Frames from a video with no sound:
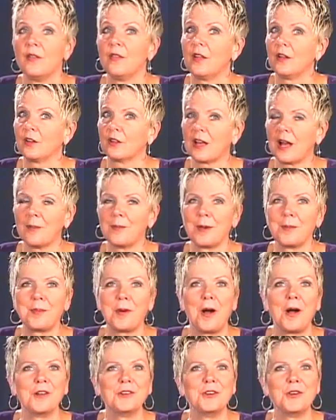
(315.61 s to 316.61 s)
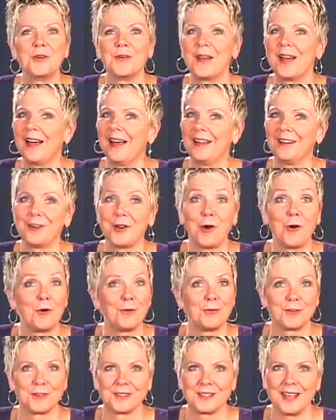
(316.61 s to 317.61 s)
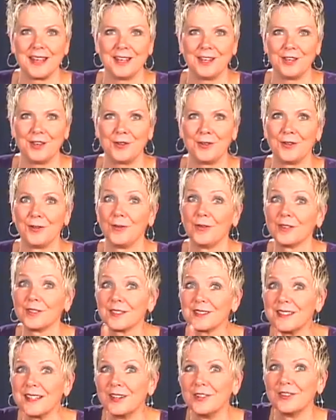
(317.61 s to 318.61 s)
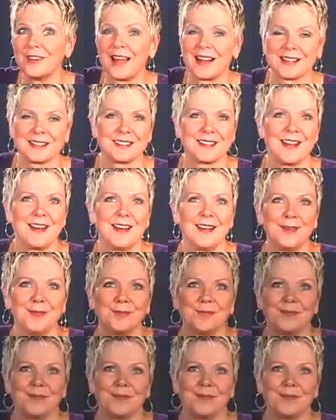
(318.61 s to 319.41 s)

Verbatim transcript: They'll come upon you and overtake you. We'll see you next time.